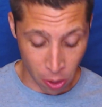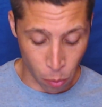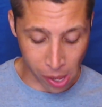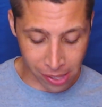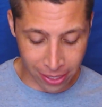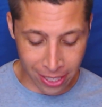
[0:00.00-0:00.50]

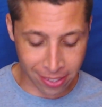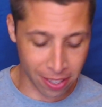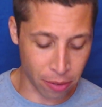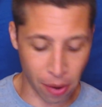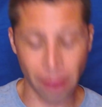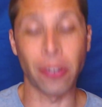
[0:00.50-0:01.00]
Well, it's in
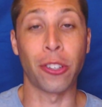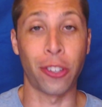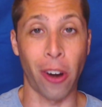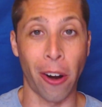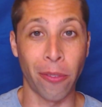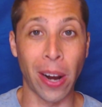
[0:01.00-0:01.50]
the reference
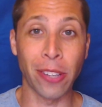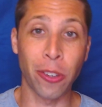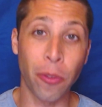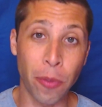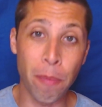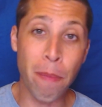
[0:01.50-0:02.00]
chart, right?
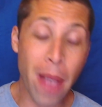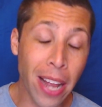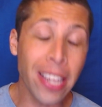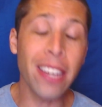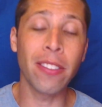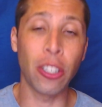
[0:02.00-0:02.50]
So for
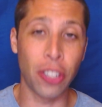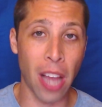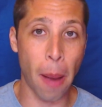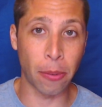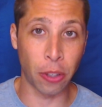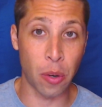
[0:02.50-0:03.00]
many of the
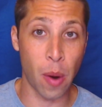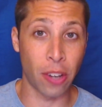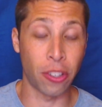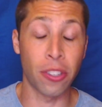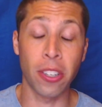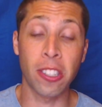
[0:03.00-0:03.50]
geometry questions,